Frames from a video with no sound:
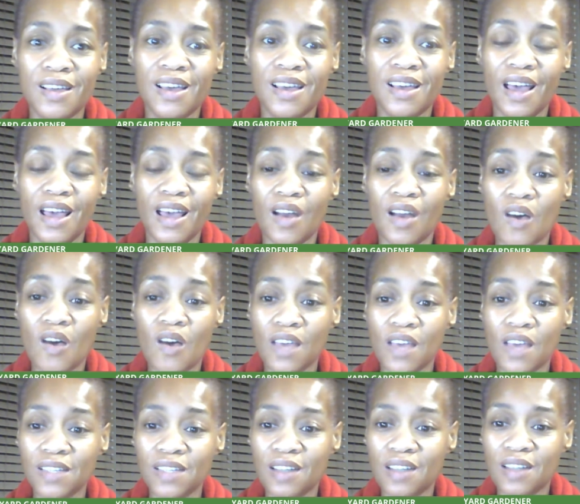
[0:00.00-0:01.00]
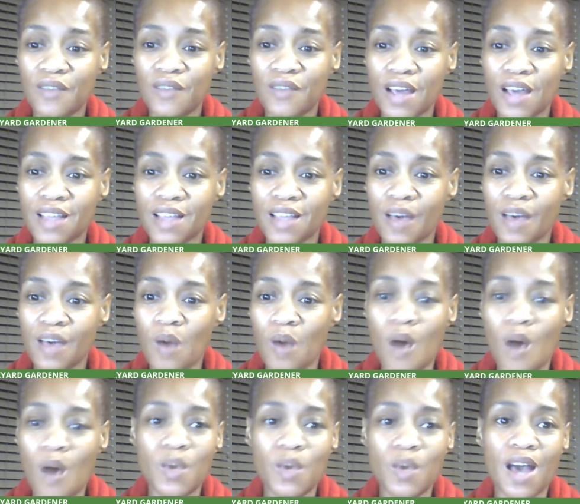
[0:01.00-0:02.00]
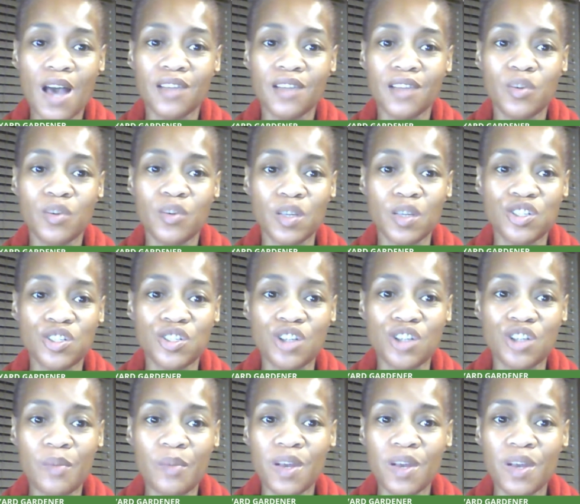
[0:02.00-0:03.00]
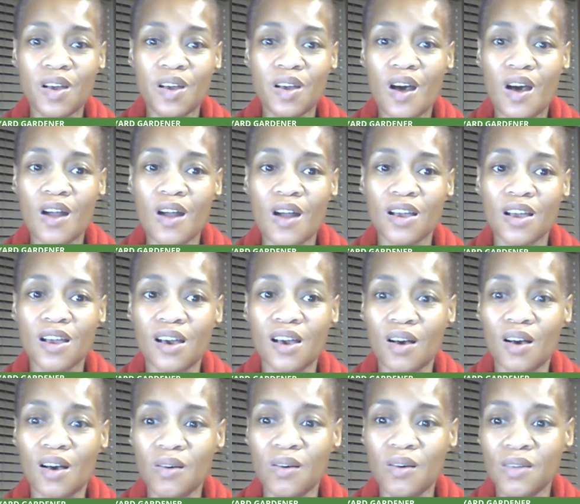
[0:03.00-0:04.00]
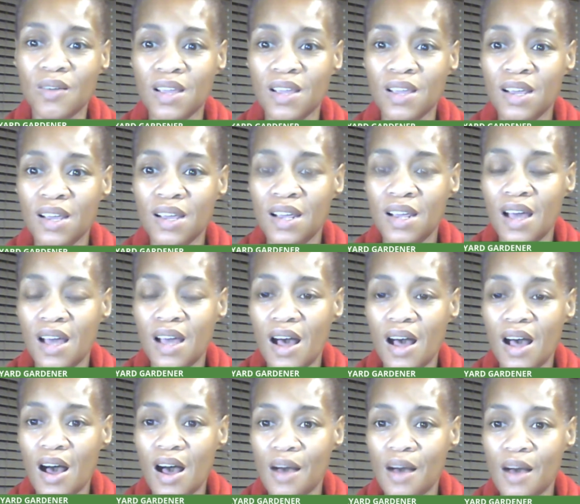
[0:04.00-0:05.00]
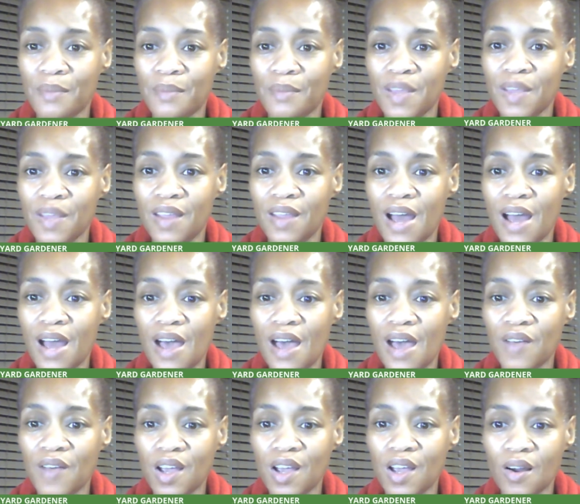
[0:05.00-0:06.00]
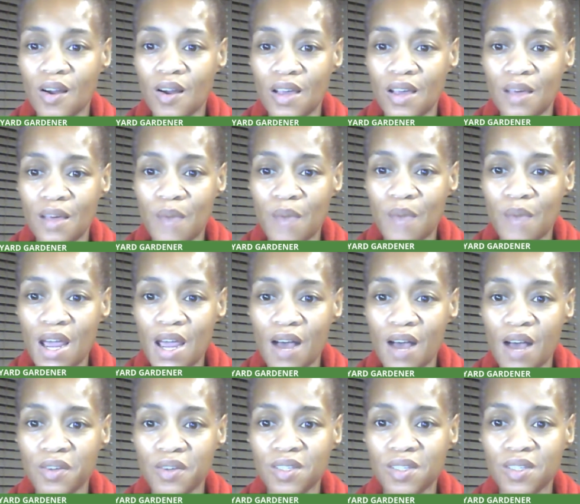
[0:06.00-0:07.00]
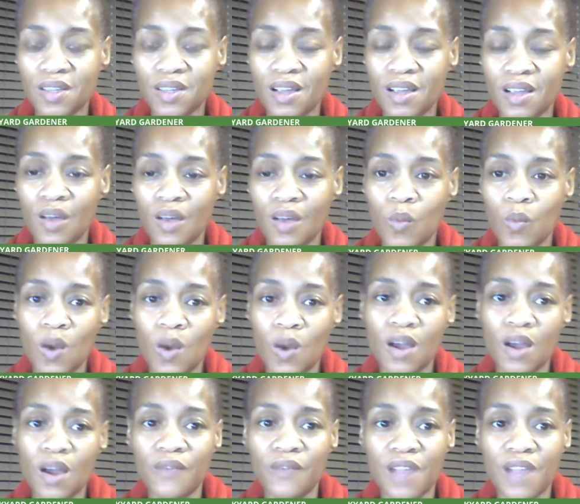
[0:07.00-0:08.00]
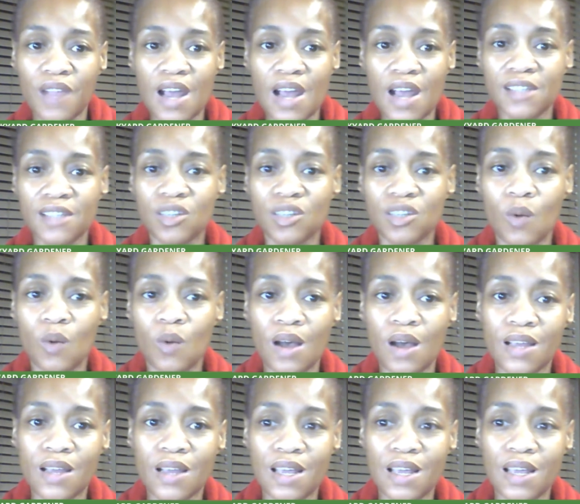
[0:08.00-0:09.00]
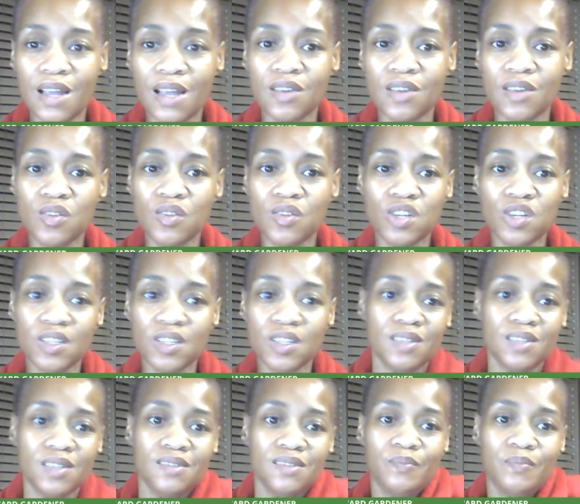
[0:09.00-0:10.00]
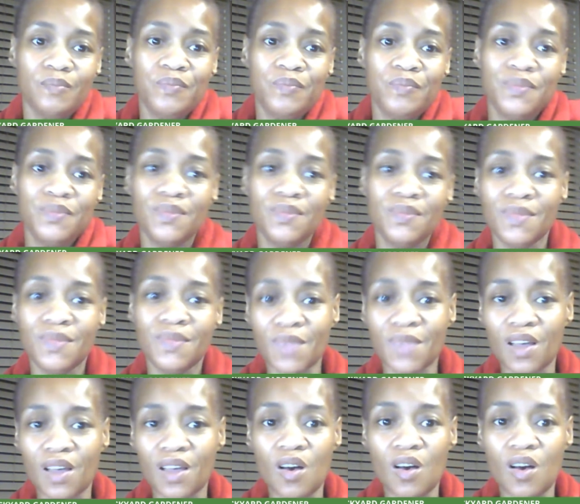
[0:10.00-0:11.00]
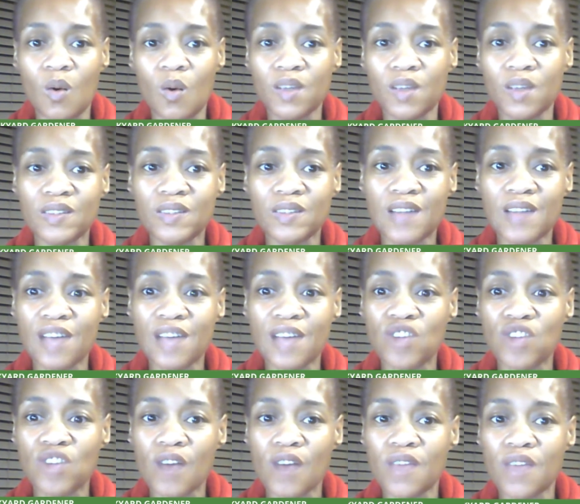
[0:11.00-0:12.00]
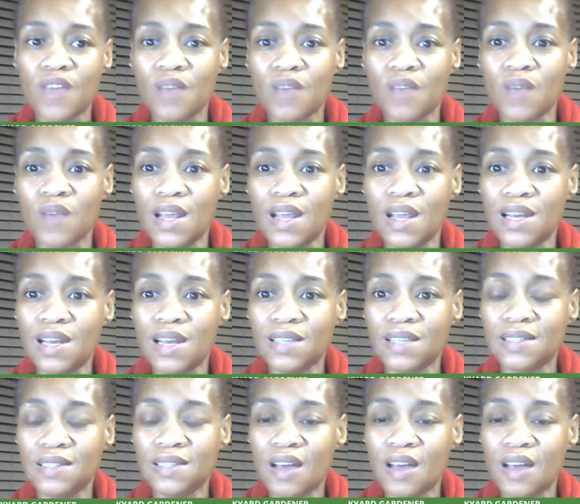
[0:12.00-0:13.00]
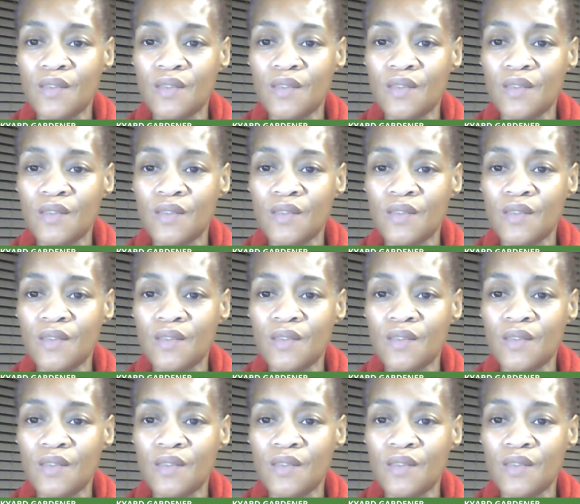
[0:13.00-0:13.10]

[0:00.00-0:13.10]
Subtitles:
and all that stuff like that. All we got to do is jump in the car and go. And then I have an area in my house where if the lights go out again, you just go and snatch out that readiness stuff.